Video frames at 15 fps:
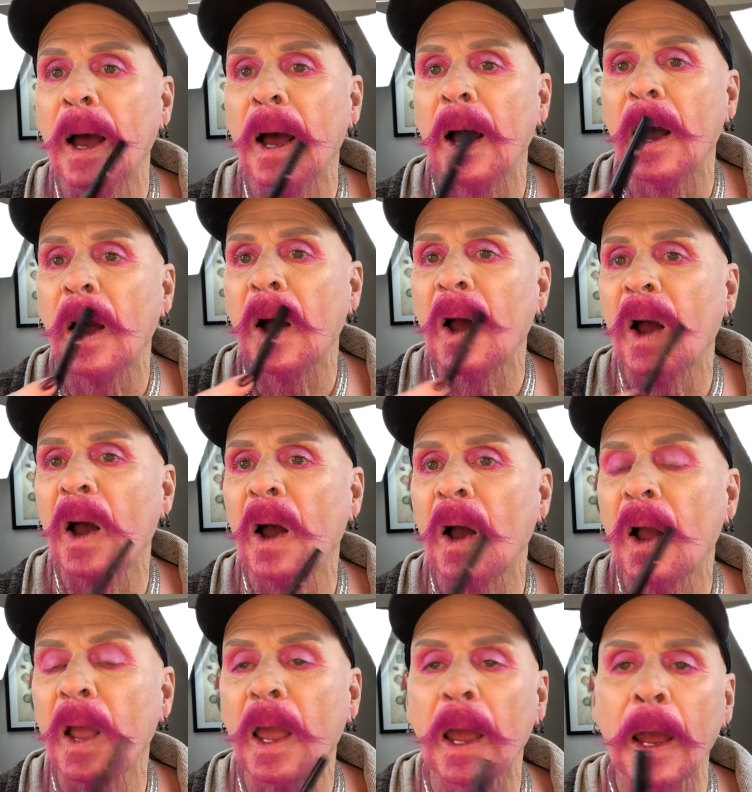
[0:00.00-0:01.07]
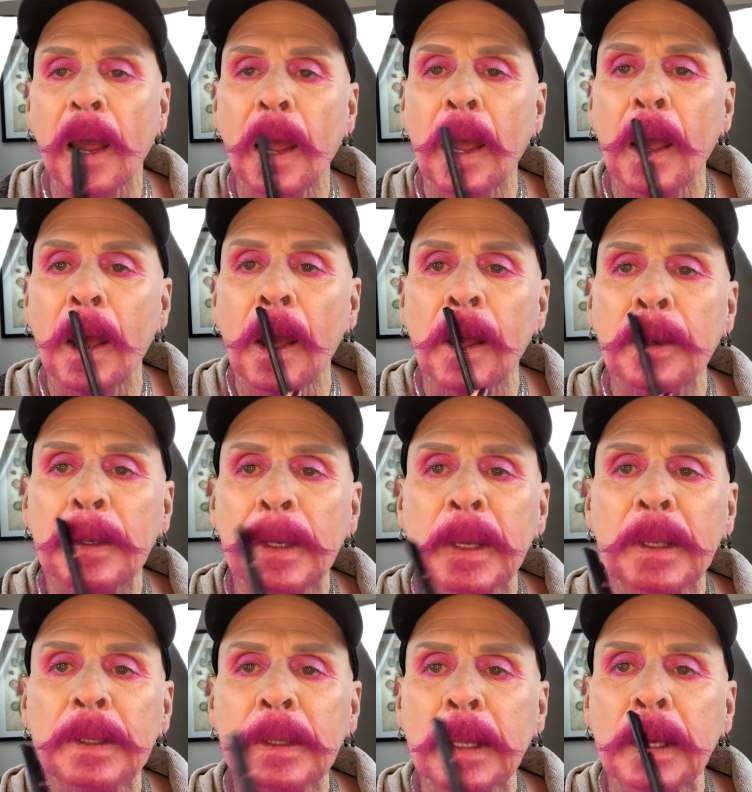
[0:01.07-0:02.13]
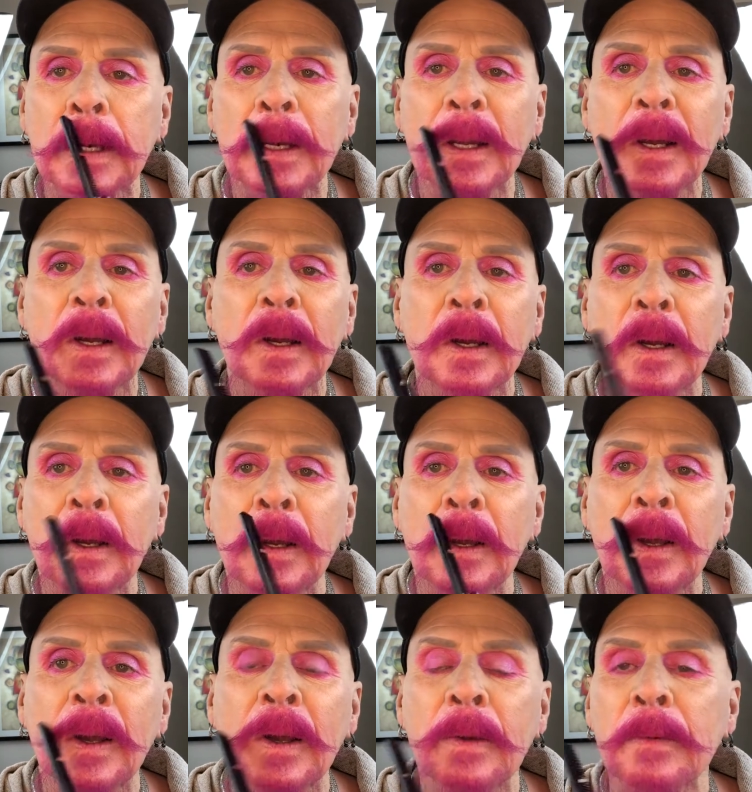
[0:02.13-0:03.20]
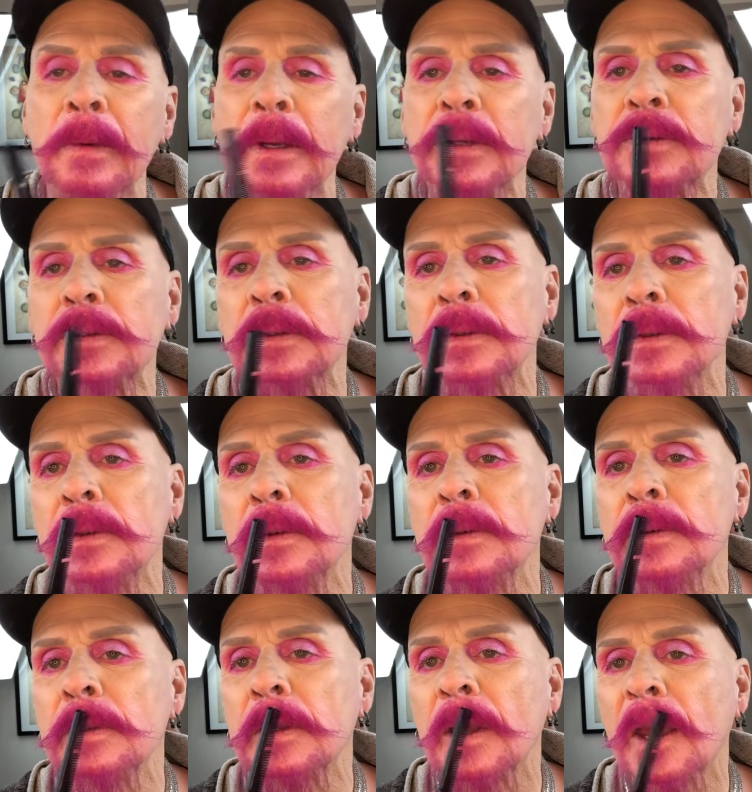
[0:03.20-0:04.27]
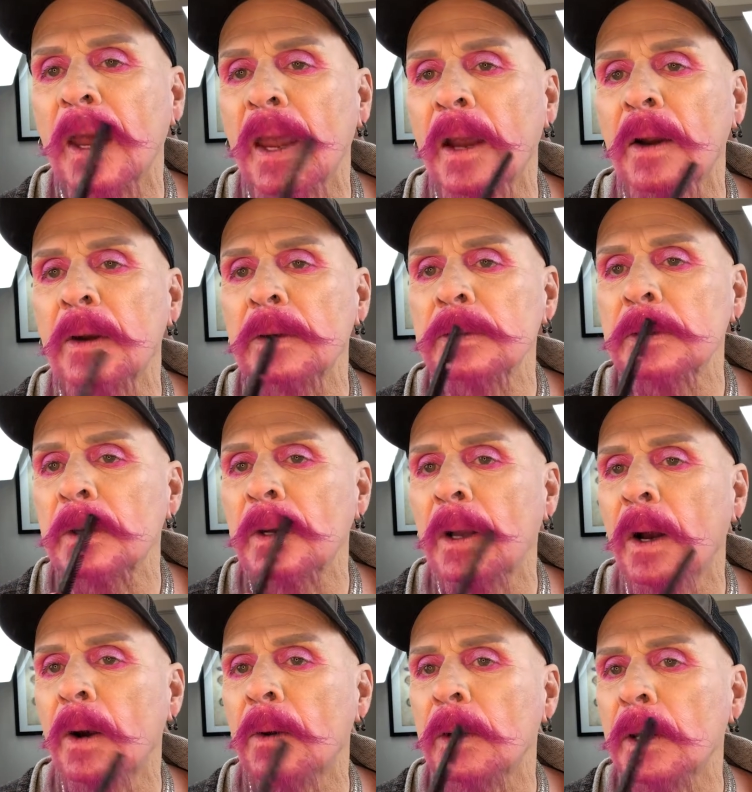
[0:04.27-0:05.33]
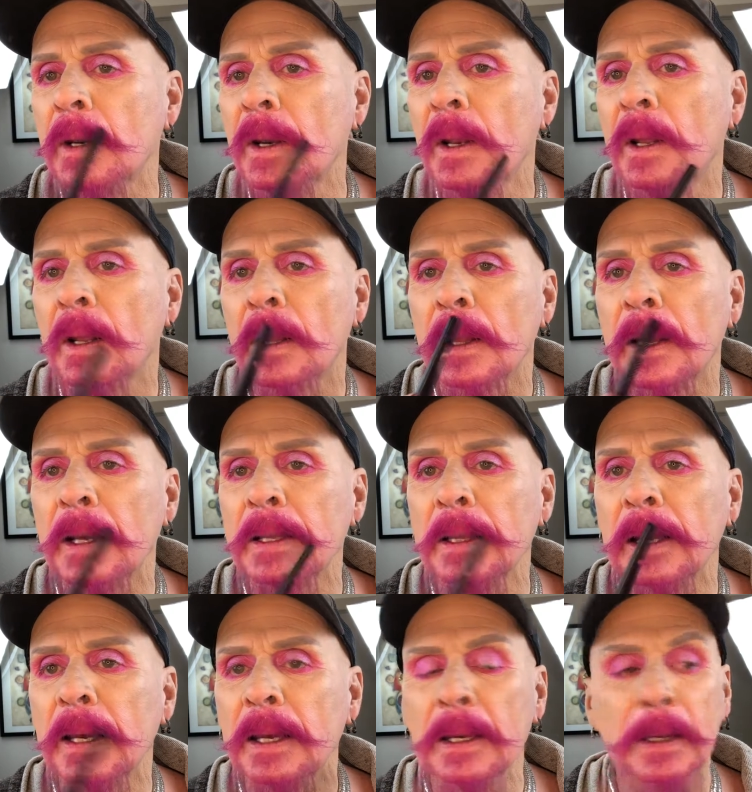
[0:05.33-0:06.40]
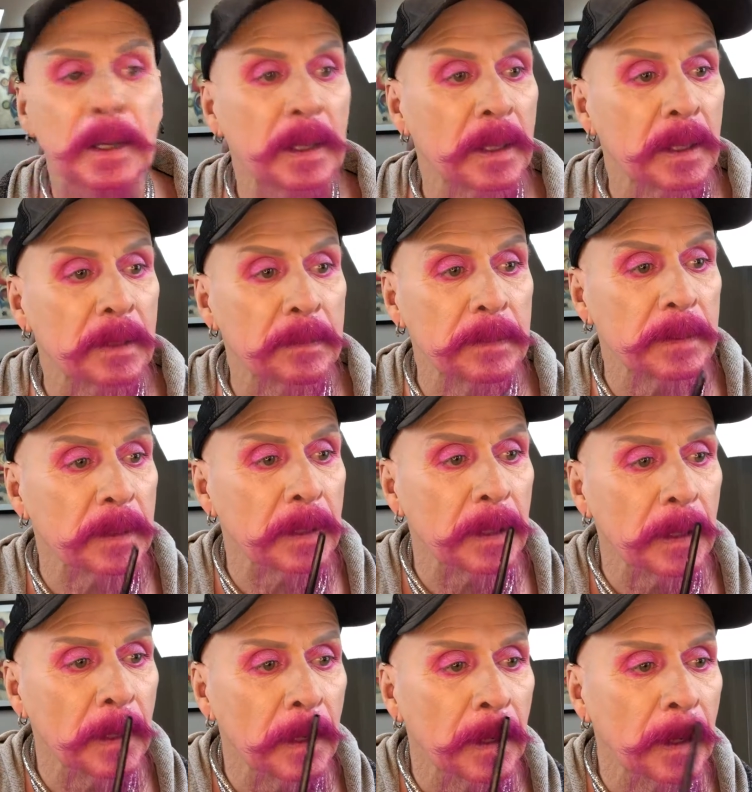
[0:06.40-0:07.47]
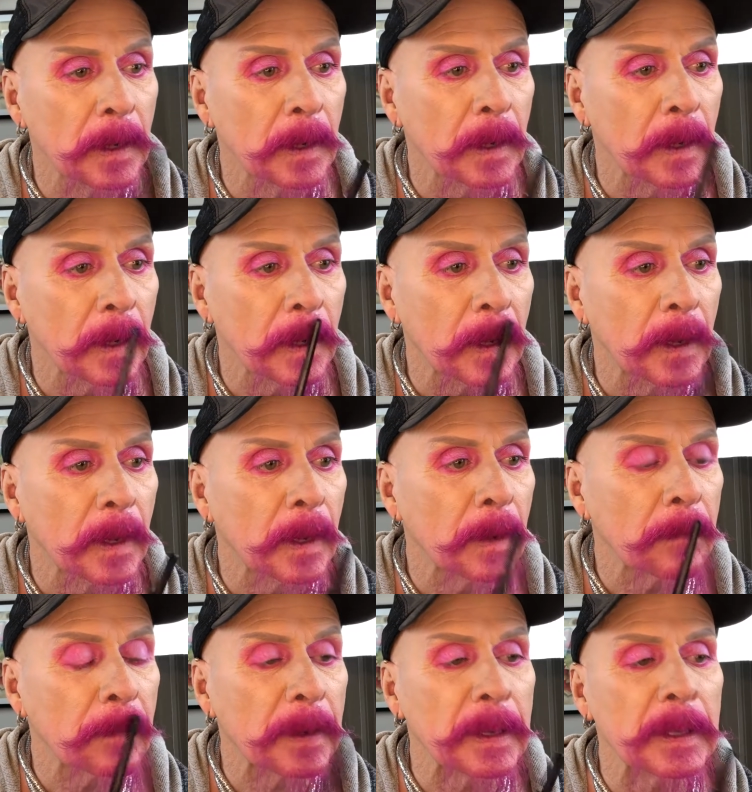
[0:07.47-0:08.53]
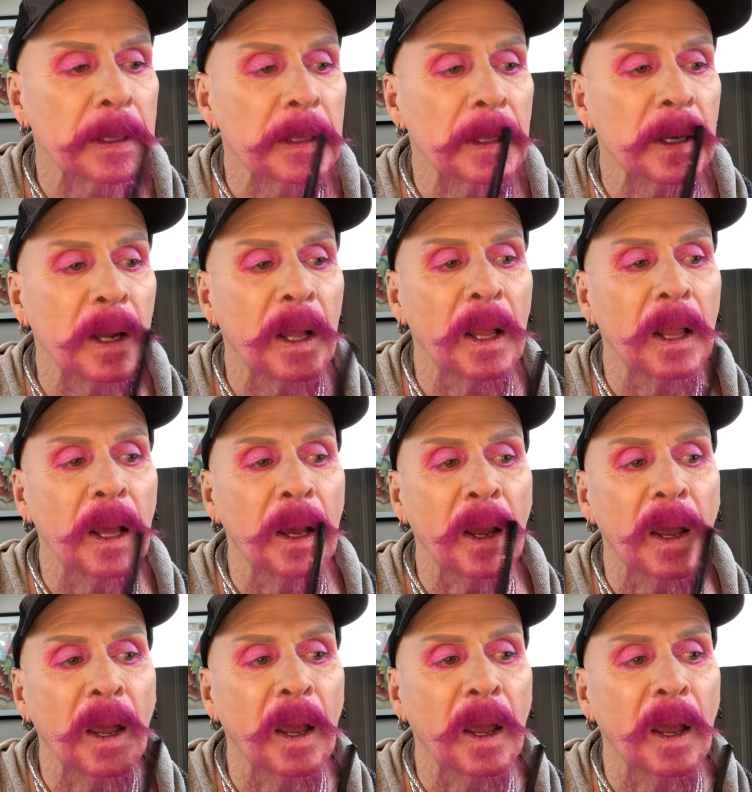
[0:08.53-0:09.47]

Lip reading: Okay. Just kind of make sure those hairs are coated like that. Let me see. Am I getting it all?